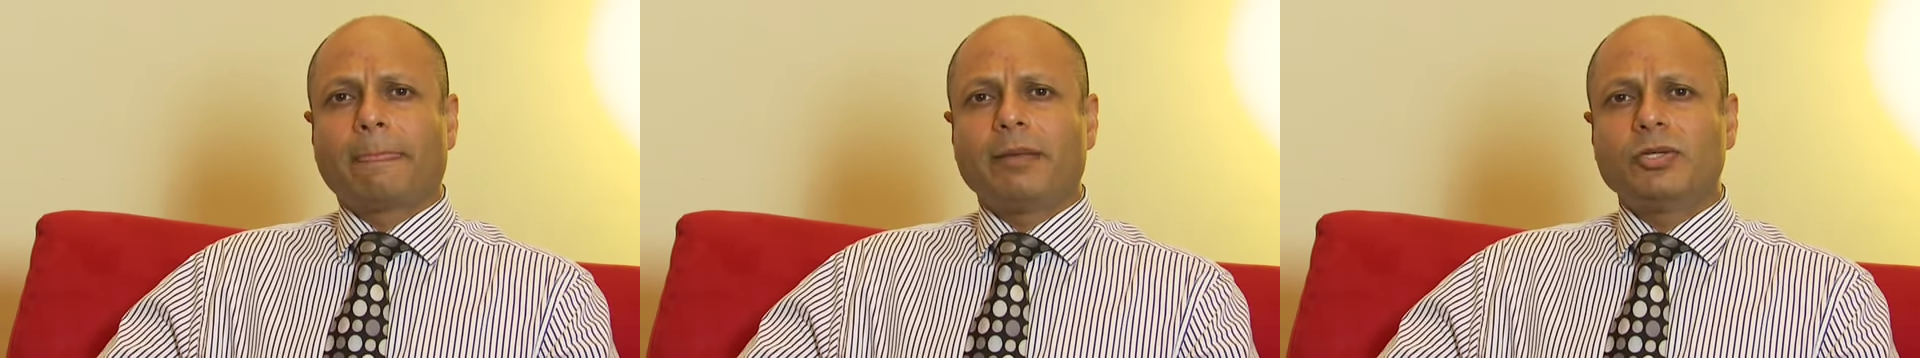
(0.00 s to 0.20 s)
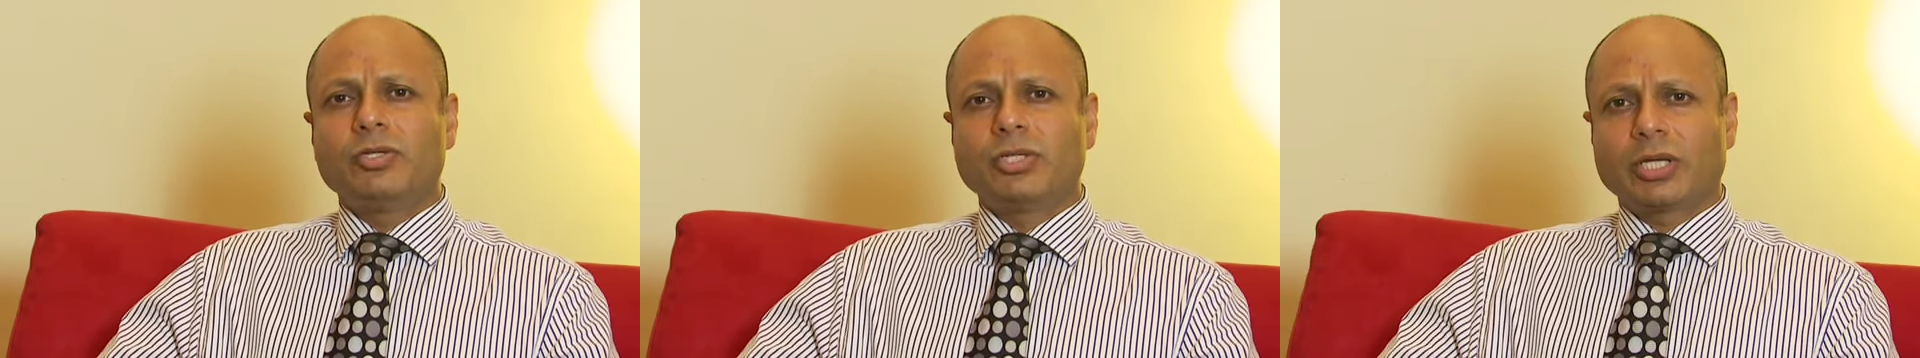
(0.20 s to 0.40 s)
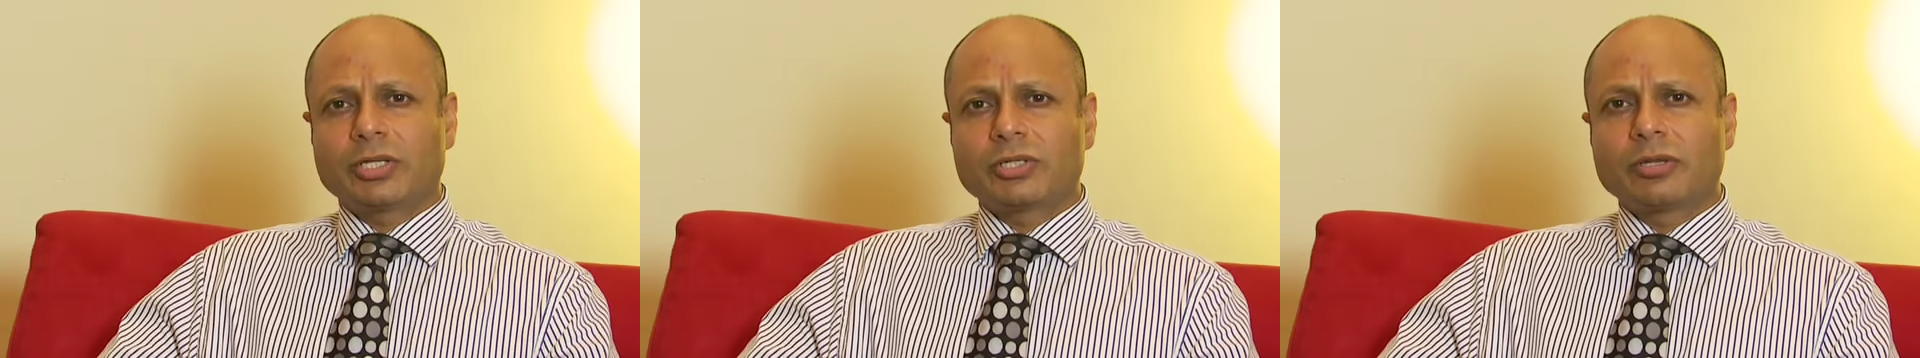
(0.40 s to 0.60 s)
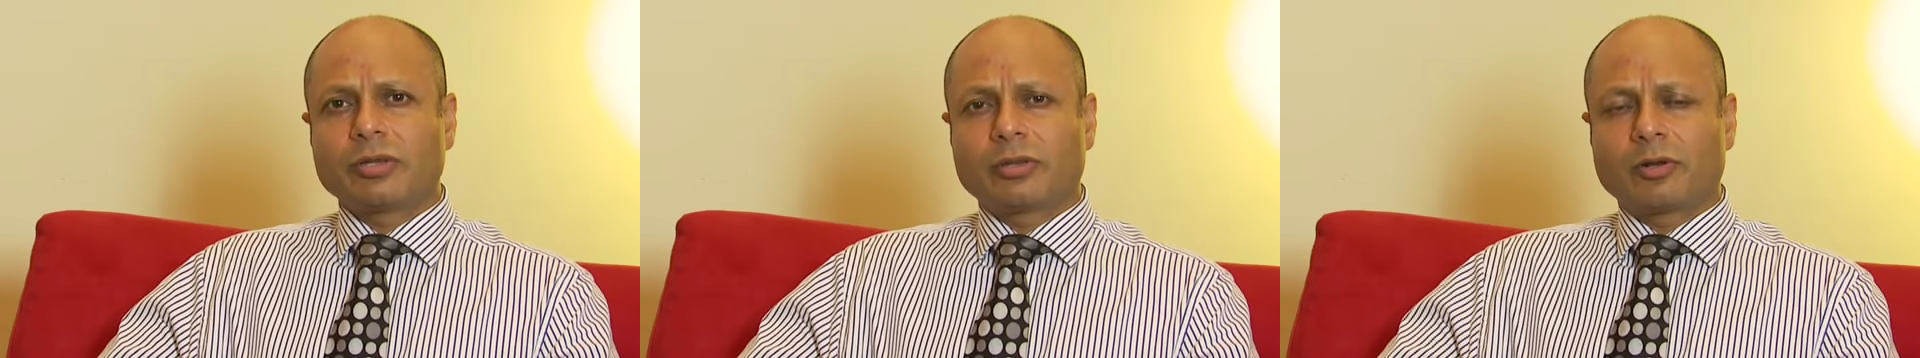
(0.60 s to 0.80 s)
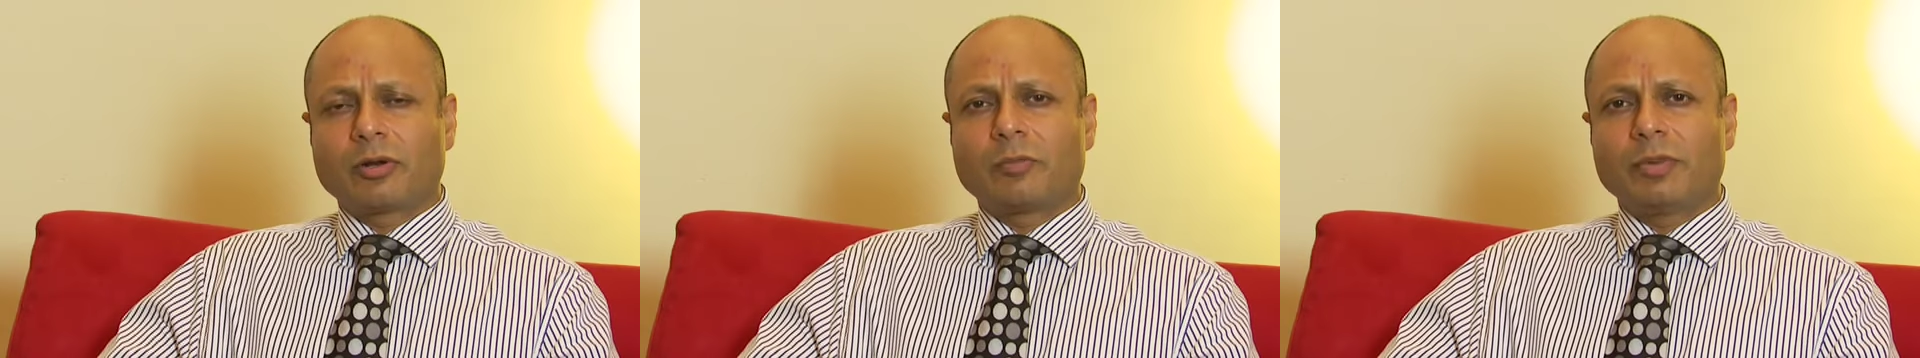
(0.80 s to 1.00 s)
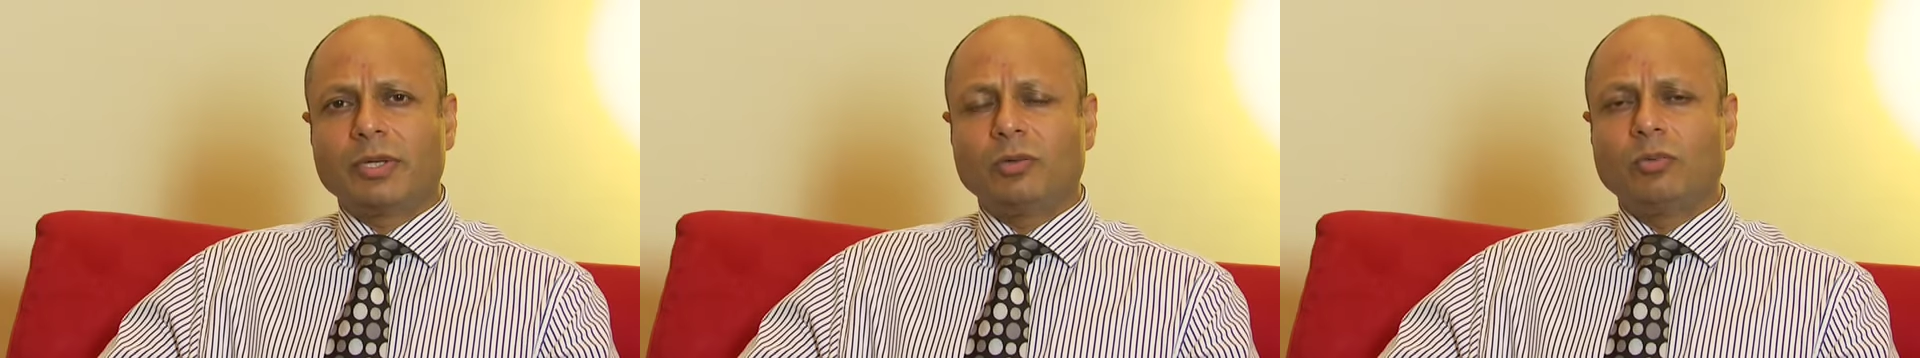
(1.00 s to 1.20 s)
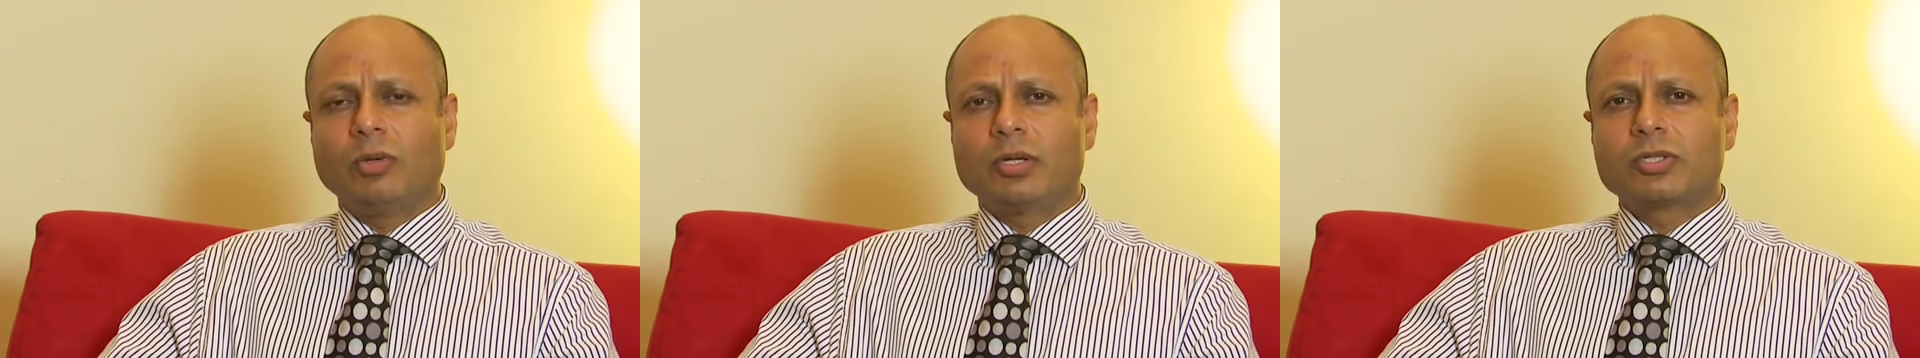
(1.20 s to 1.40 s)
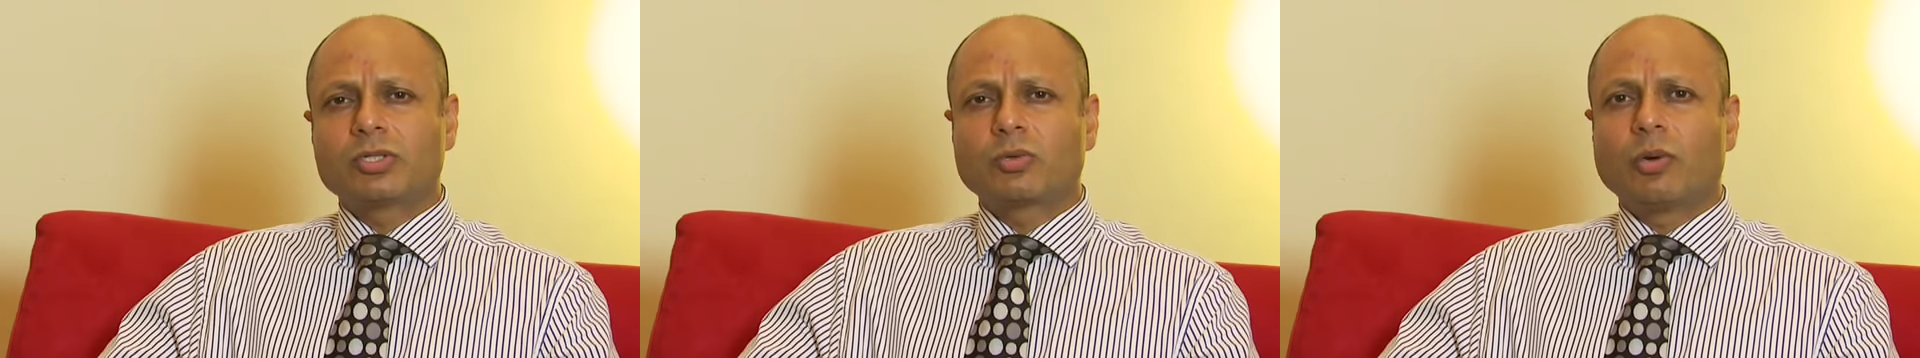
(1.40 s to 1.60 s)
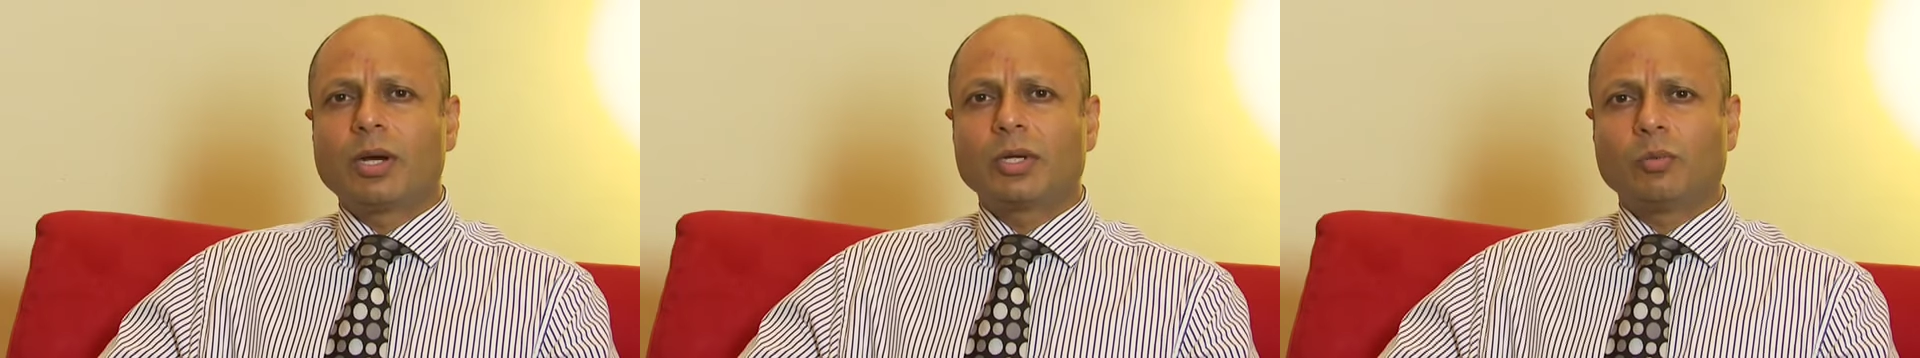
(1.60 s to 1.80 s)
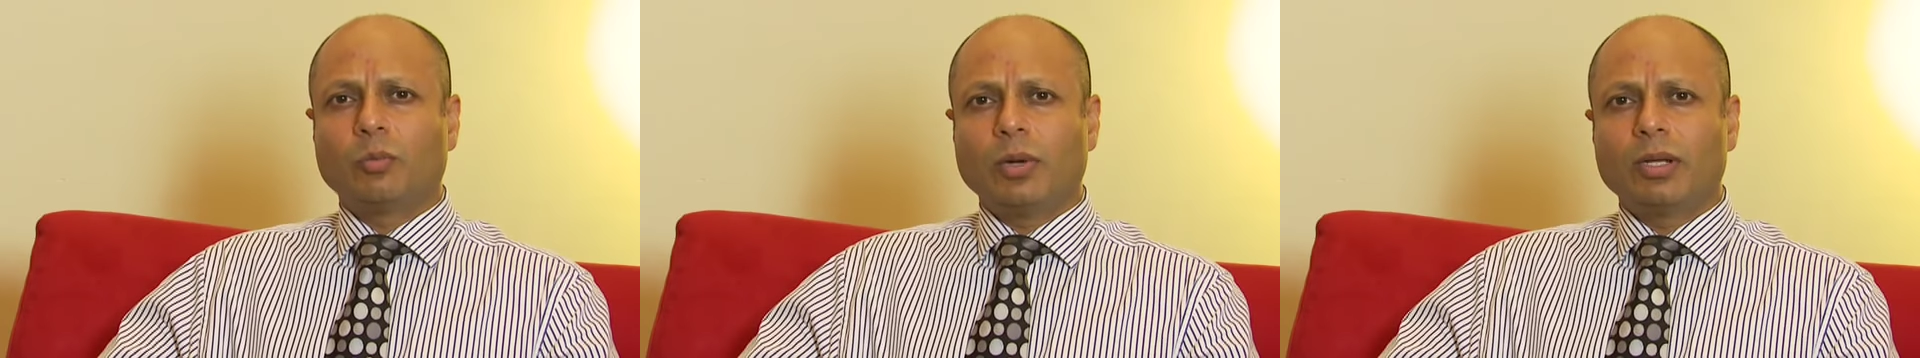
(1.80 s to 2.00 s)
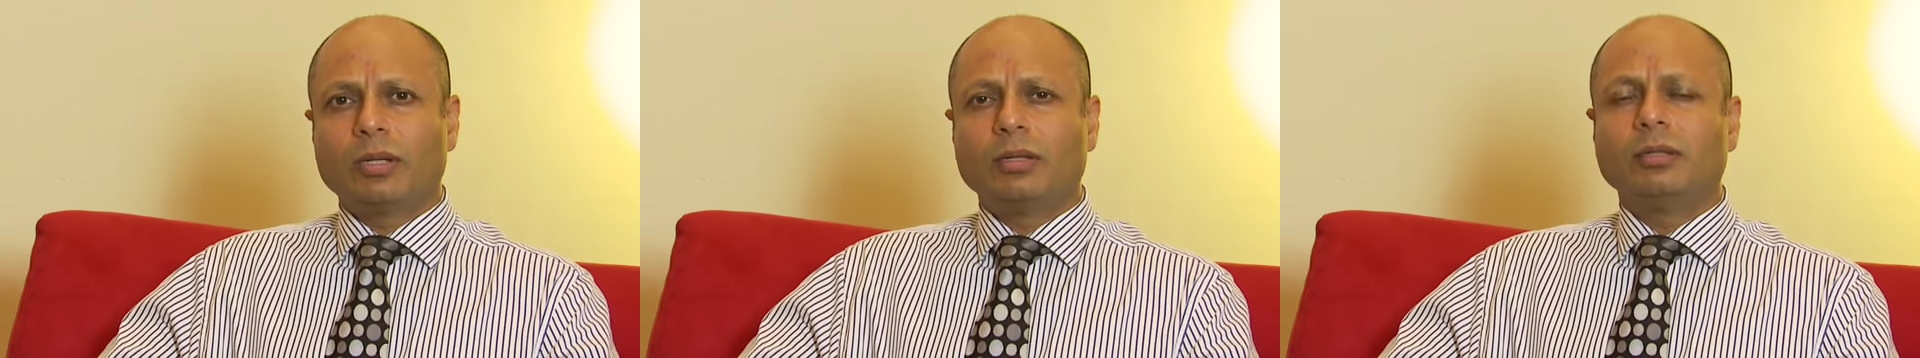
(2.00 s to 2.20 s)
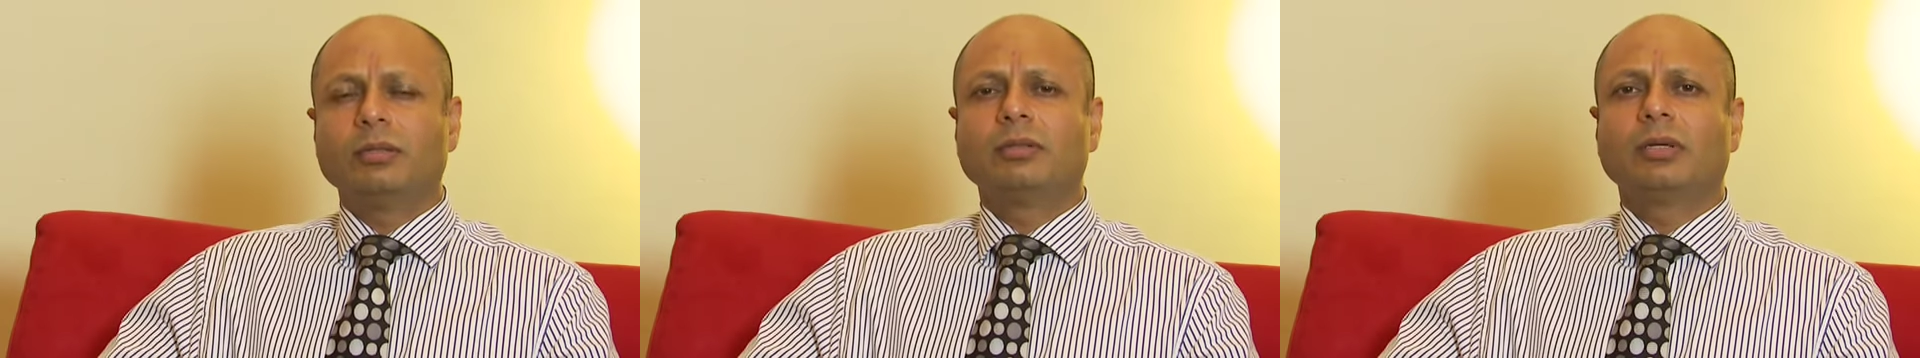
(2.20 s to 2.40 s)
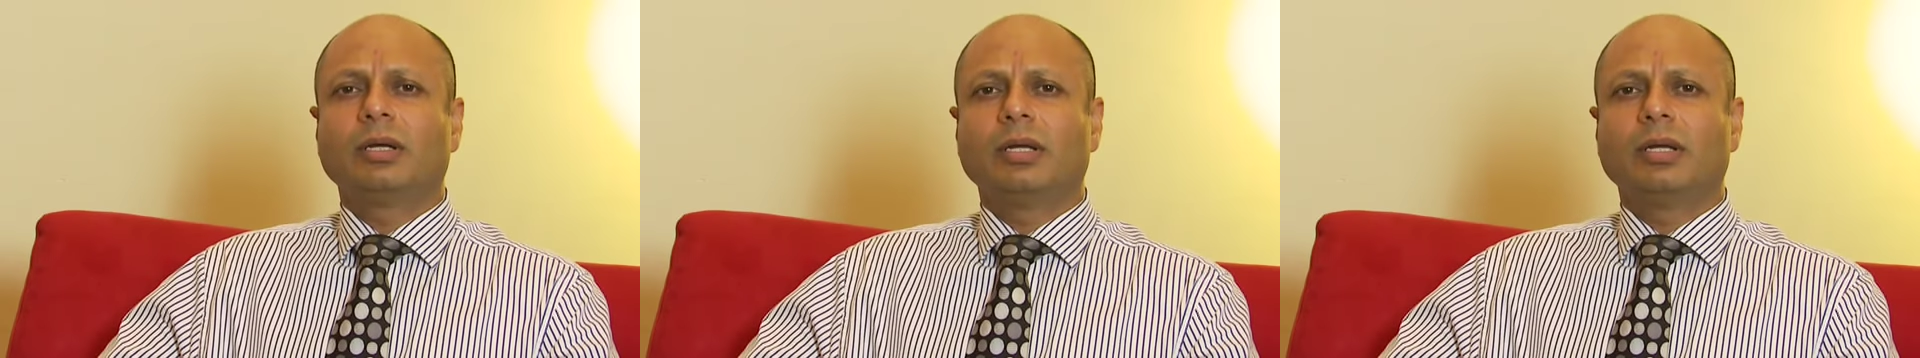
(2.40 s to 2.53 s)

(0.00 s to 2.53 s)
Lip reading: injection therapy works quite well